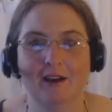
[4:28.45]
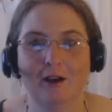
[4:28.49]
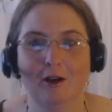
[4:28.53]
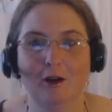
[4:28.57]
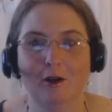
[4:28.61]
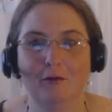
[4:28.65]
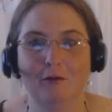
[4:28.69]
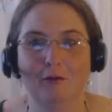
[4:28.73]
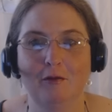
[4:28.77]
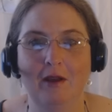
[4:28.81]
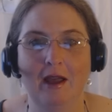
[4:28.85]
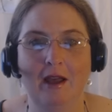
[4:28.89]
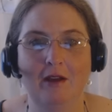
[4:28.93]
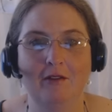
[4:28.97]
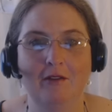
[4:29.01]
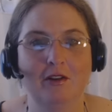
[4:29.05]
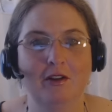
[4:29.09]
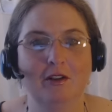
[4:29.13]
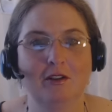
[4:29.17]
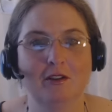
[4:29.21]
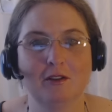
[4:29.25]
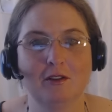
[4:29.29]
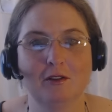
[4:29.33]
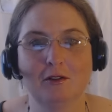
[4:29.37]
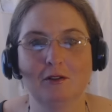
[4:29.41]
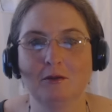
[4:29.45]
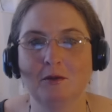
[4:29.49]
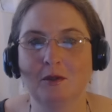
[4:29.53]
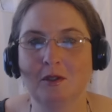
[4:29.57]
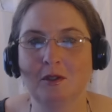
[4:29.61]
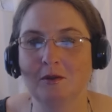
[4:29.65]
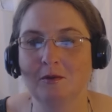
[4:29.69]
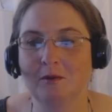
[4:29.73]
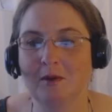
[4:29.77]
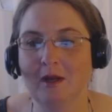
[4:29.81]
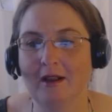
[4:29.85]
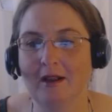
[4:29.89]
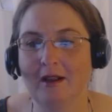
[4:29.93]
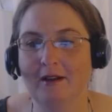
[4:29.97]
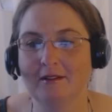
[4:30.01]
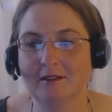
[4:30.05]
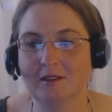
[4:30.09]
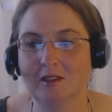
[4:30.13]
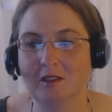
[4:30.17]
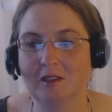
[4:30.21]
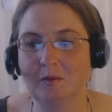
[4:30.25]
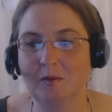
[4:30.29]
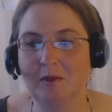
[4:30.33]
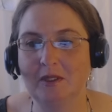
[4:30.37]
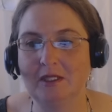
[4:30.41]
of having a little one
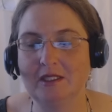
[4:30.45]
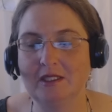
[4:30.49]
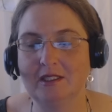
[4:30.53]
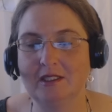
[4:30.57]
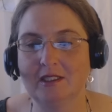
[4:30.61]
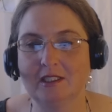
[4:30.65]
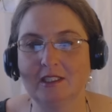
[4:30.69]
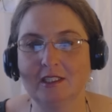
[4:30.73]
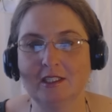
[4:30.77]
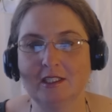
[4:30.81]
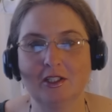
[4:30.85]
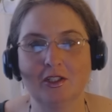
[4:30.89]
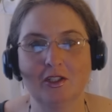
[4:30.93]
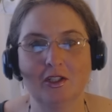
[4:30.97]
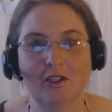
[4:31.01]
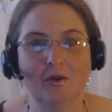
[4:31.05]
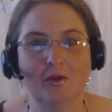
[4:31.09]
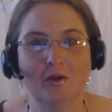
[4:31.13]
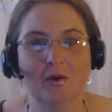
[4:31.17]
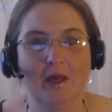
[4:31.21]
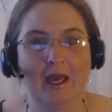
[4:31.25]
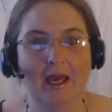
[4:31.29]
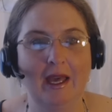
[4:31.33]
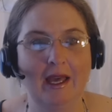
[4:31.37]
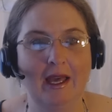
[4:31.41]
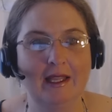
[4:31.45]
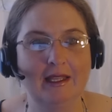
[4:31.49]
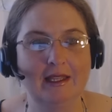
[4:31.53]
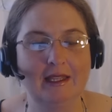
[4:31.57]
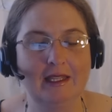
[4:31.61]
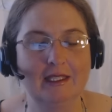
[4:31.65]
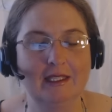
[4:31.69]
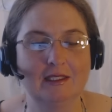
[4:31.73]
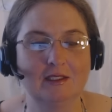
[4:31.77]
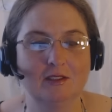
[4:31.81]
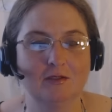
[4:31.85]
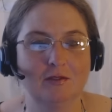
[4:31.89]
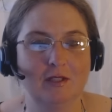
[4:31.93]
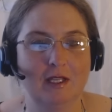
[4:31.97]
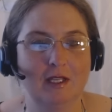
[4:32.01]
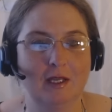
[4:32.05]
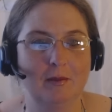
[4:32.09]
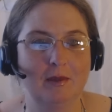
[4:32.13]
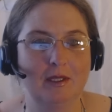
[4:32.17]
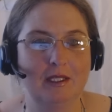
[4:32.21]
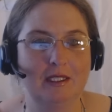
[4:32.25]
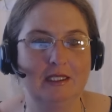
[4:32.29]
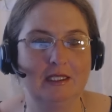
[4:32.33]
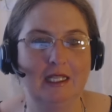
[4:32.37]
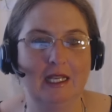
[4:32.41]
around, but still you had this
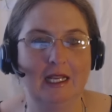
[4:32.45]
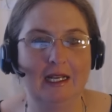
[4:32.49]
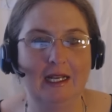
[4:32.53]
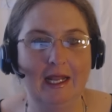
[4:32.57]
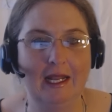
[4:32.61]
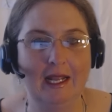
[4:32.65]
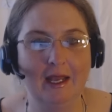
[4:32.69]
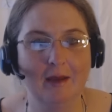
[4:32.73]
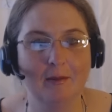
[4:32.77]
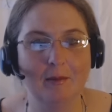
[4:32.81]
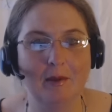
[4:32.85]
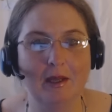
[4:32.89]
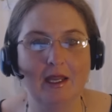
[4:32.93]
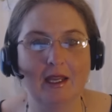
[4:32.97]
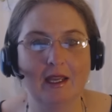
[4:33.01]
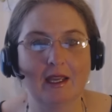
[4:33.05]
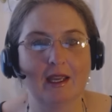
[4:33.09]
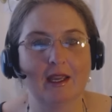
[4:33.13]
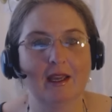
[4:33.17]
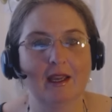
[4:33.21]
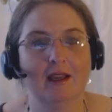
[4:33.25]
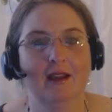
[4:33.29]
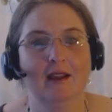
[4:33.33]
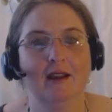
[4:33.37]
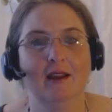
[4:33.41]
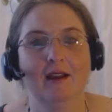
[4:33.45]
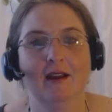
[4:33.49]
family dynamic